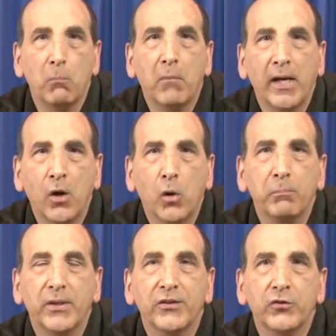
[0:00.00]
my
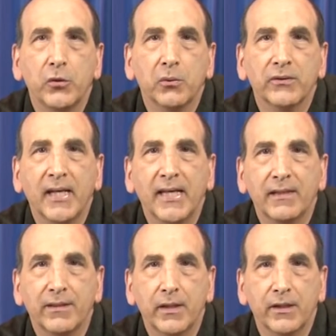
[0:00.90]
hope is you will take
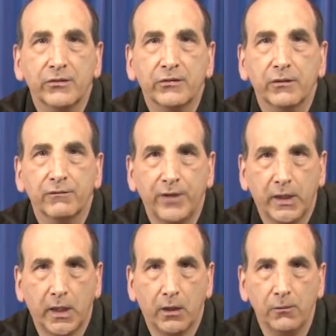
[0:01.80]
this
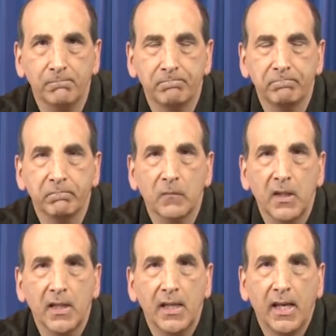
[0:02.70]
video,
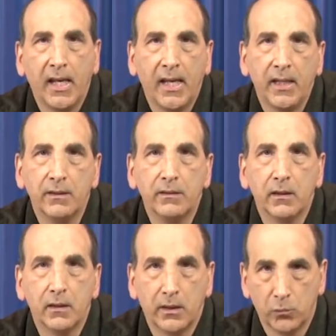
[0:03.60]
and
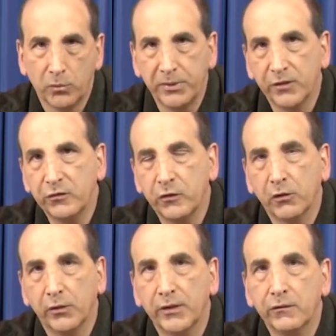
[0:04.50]
it will be a
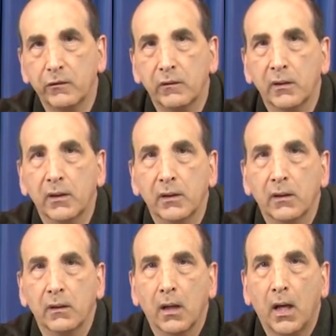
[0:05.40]
series
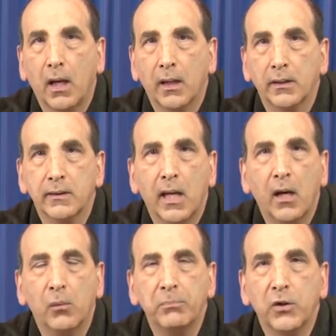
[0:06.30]
to
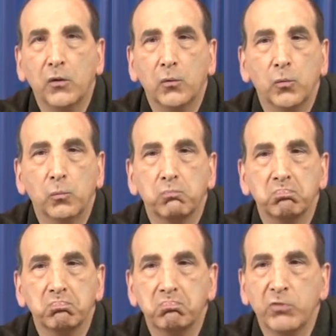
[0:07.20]
help you
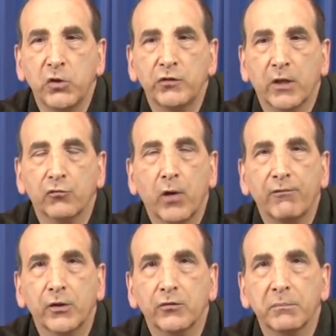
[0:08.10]
use as
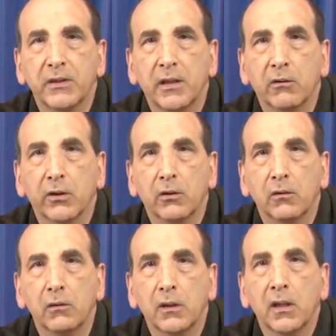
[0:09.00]
reference
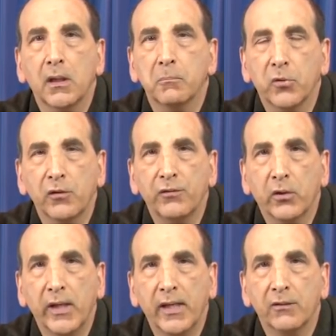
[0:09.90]
material, improve your
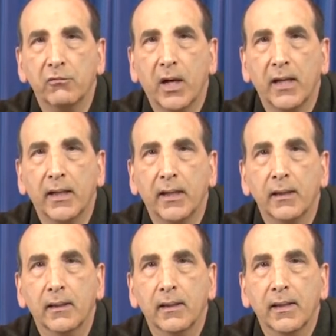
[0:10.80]
handwriting,
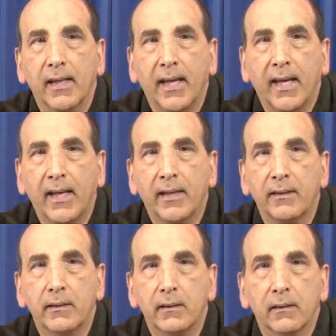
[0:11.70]

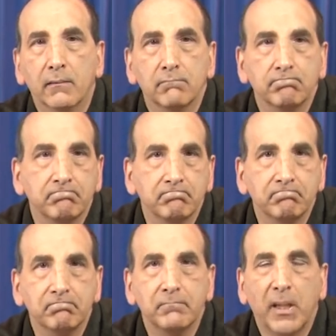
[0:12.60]
and
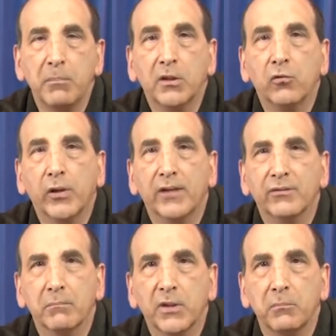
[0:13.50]
maybe create
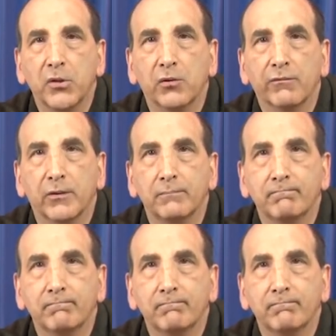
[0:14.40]
something beautiful.